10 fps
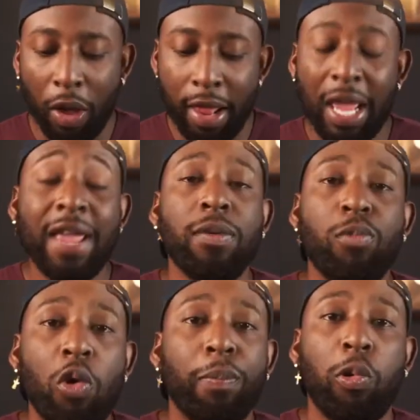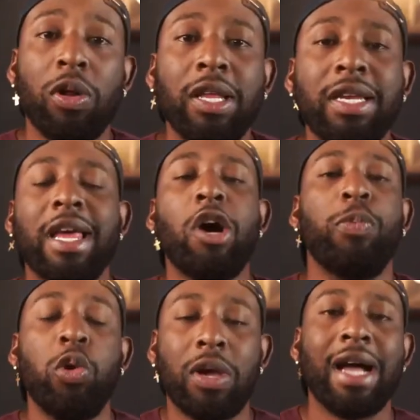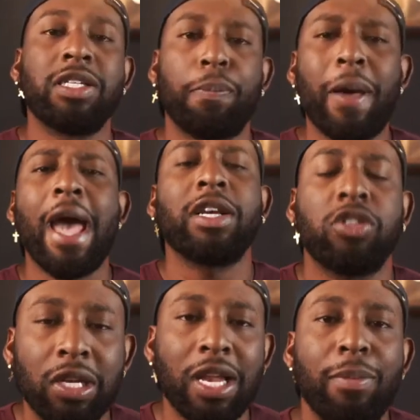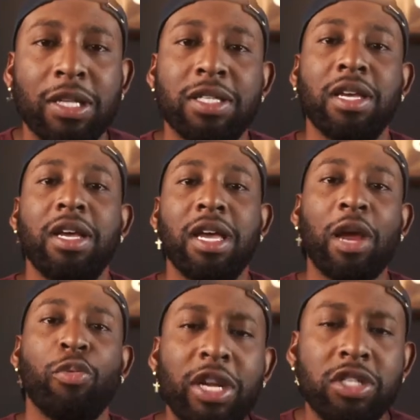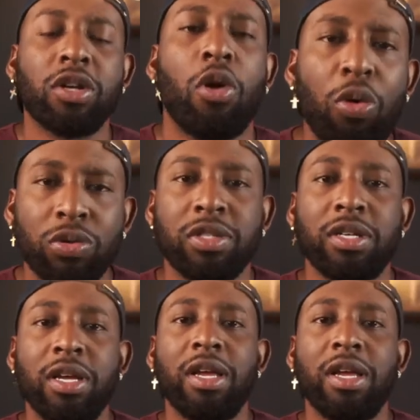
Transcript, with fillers: and even more importantly, to help you guys surpass your limits and reach your goals.